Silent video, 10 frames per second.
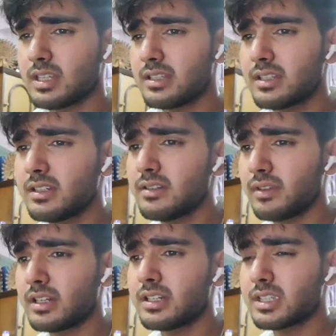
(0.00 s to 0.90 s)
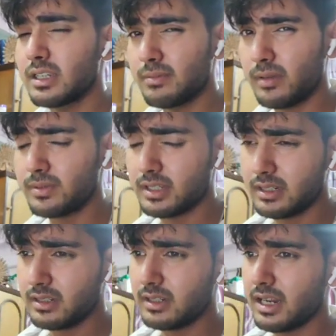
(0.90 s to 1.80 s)
just uh, want a cheap
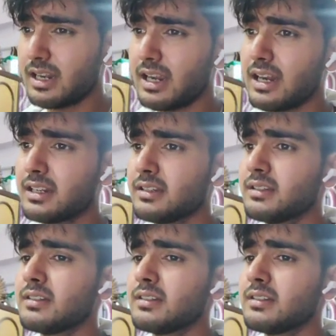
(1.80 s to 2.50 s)
option, then that